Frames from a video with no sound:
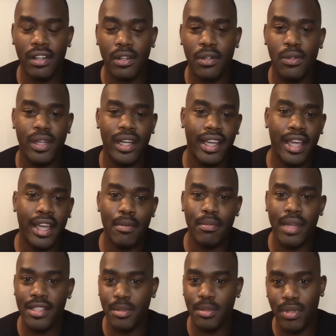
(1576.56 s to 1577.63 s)
who I am
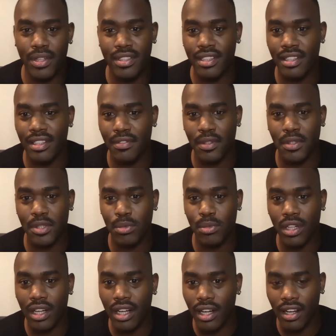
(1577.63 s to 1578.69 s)
as a person. It feels
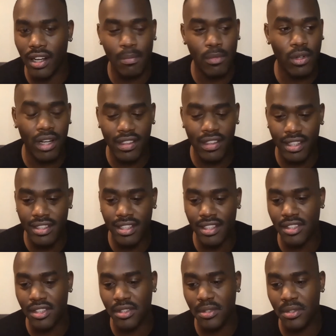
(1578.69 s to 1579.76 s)
more are uh, more authentic
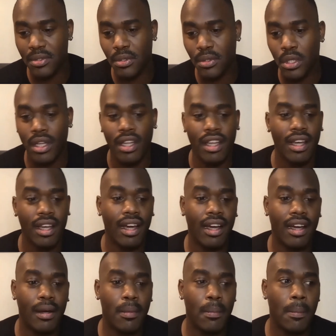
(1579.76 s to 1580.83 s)
to
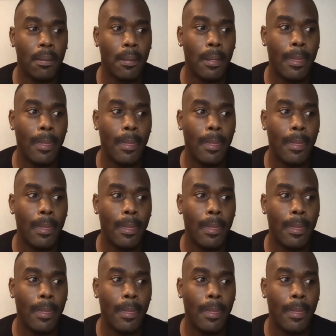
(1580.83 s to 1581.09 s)
um,